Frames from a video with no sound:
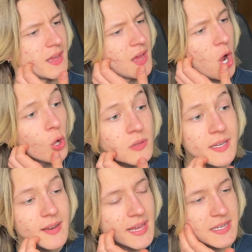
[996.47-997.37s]

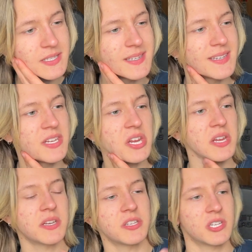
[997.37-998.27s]
Only, again,
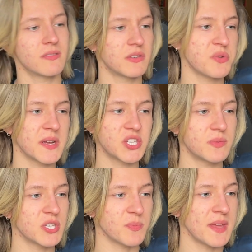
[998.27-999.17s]
you must
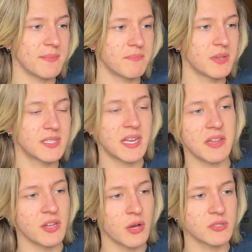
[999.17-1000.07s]
just be sitting in
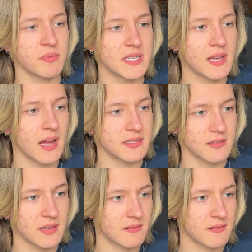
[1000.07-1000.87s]
the nosebleeds constantly.